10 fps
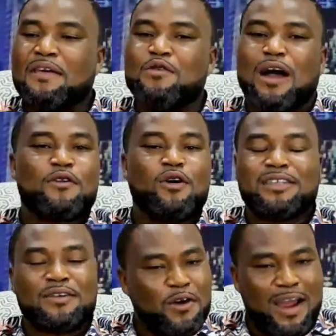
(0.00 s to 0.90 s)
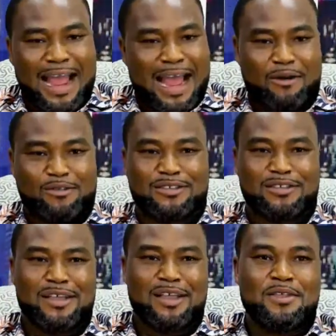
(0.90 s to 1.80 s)
If you are not in Royal
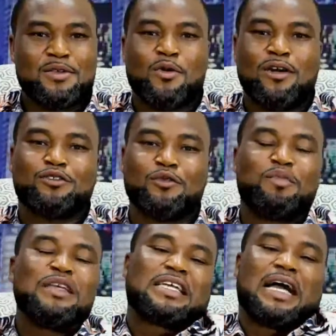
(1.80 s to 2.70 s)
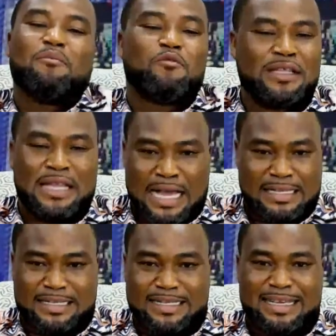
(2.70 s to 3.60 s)
House, you want to pitch camp with
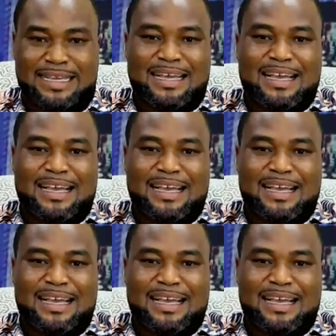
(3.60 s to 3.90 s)
us.